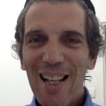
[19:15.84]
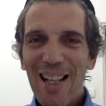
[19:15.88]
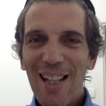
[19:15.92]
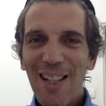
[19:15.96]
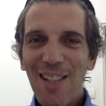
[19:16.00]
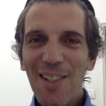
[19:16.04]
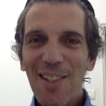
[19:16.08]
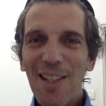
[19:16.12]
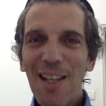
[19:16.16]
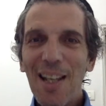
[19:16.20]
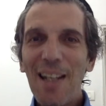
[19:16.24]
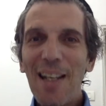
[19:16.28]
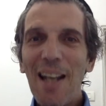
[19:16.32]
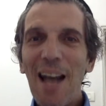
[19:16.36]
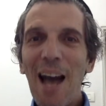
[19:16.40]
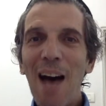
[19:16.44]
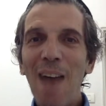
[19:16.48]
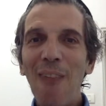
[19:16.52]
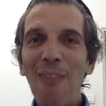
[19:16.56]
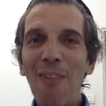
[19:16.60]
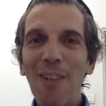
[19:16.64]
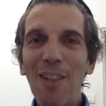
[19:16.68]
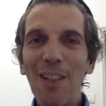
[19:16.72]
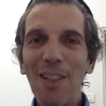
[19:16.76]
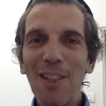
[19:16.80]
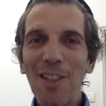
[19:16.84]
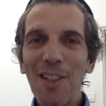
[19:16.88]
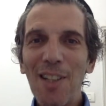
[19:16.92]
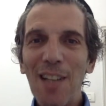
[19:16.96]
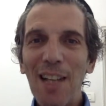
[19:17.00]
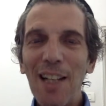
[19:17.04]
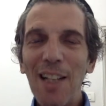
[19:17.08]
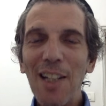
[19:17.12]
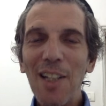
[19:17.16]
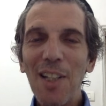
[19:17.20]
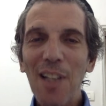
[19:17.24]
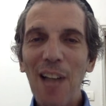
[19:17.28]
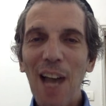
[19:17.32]
It's not novel. It's
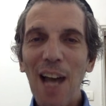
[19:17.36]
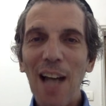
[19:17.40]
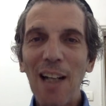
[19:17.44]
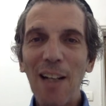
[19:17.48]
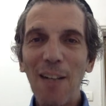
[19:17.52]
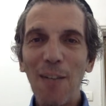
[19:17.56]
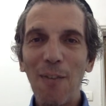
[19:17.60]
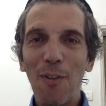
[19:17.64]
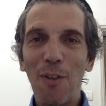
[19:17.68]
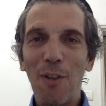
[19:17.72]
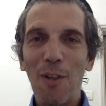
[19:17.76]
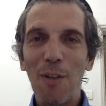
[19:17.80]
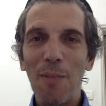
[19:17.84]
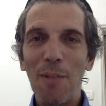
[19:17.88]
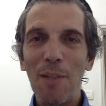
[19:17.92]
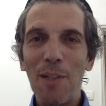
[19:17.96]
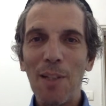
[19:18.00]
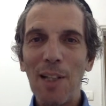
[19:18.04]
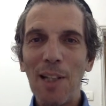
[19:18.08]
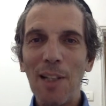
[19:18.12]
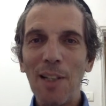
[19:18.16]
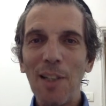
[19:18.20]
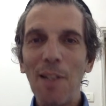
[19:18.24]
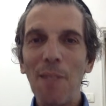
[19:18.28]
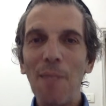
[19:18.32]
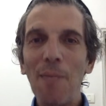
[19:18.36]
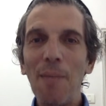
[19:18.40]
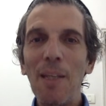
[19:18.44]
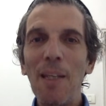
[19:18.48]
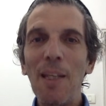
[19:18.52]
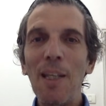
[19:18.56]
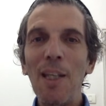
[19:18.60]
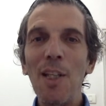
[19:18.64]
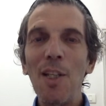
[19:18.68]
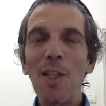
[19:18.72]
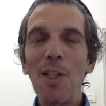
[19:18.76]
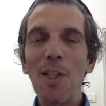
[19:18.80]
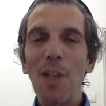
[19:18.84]
not exotic for him. It's not something
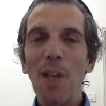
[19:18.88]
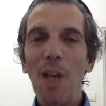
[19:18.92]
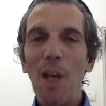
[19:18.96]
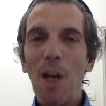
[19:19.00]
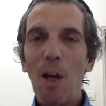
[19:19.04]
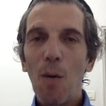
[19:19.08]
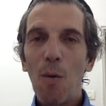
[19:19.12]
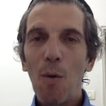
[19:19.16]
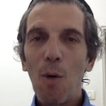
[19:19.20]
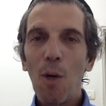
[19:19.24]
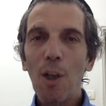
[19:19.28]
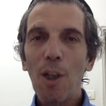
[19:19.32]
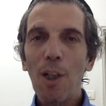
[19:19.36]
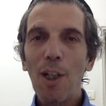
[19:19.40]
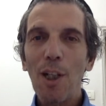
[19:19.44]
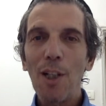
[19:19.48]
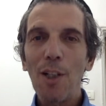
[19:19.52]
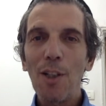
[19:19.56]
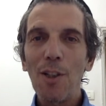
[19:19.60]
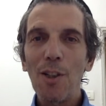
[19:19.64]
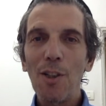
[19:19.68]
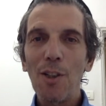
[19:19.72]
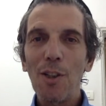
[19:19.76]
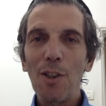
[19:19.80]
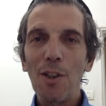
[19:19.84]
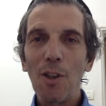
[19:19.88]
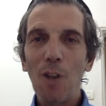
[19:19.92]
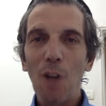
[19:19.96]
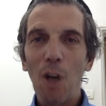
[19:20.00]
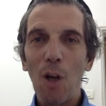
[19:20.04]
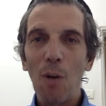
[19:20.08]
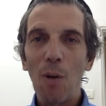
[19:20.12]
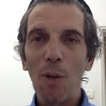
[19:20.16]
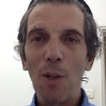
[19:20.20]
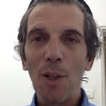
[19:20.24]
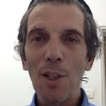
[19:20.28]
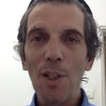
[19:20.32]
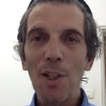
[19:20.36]
he's working
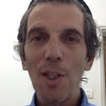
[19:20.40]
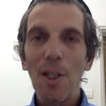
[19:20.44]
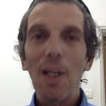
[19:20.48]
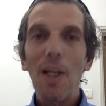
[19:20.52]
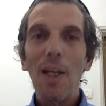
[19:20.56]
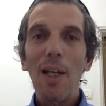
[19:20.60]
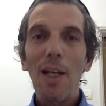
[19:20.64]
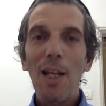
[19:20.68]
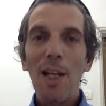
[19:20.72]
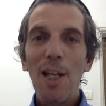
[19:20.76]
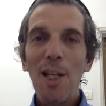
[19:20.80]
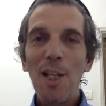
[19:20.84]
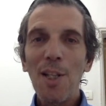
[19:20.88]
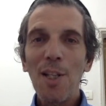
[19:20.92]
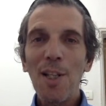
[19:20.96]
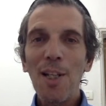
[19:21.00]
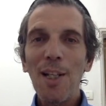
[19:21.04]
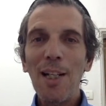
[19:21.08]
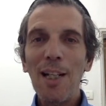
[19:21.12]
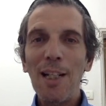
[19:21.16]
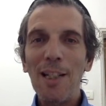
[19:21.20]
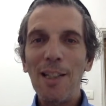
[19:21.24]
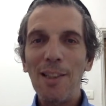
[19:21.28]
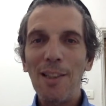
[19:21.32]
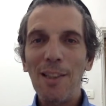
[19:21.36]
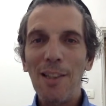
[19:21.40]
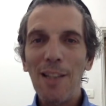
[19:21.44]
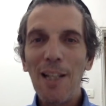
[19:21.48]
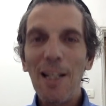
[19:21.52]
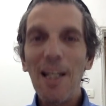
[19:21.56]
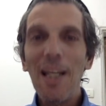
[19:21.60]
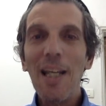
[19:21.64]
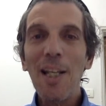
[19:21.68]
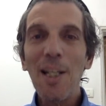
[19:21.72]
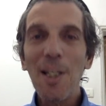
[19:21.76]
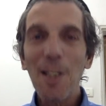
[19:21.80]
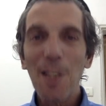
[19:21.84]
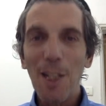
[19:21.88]
towards. He's in it. He
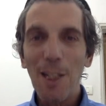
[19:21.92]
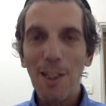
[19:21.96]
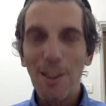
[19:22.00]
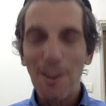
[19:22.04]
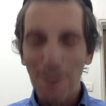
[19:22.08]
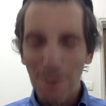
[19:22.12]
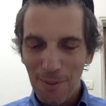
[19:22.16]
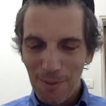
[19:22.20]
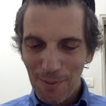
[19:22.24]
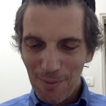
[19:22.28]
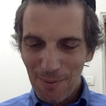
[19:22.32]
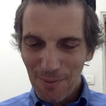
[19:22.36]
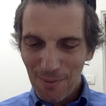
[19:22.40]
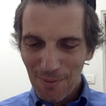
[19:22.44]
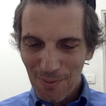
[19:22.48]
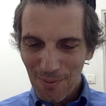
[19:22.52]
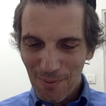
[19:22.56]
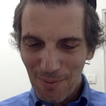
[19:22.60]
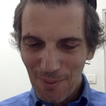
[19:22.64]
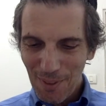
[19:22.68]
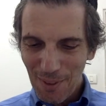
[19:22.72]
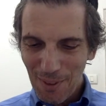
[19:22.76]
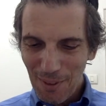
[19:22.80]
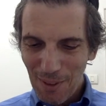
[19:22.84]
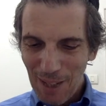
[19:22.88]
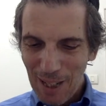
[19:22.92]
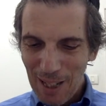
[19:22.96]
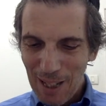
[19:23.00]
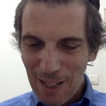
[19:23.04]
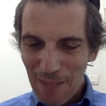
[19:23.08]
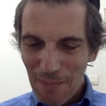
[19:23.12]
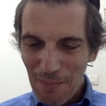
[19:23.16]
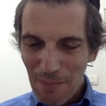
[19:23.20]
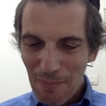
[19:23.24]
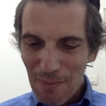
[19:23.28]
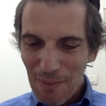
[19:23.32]
is it. Right?